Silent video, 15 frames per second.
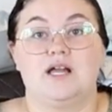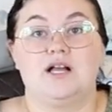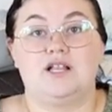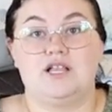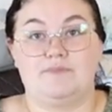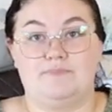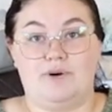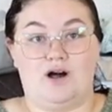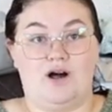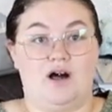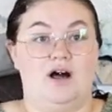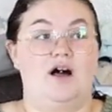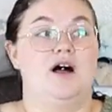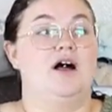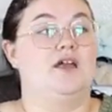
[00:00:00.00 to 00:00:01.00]

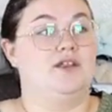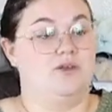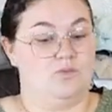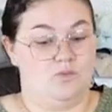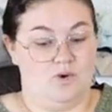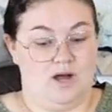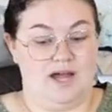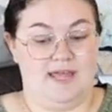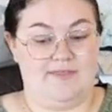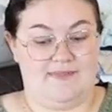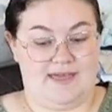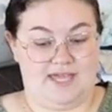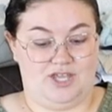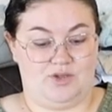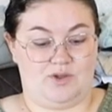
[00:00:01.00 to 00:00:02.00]
clip-on one
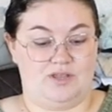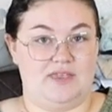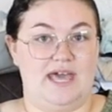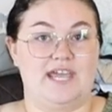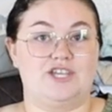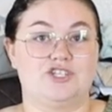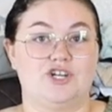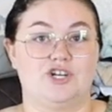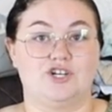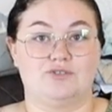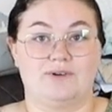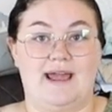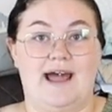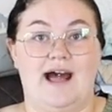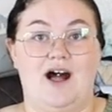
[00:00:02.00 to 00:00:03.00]
that you can like turn
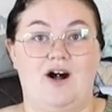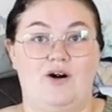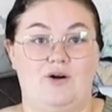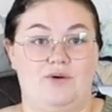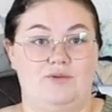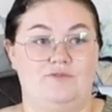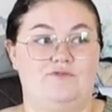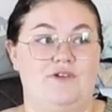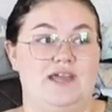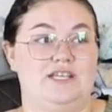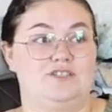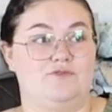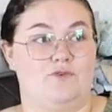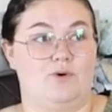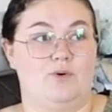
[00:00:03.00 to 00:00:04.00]
around,
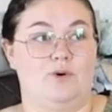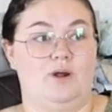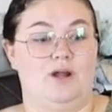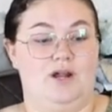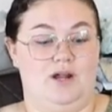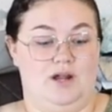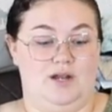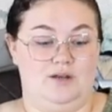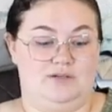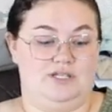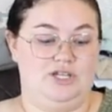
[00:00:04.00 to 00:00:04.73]
face forward,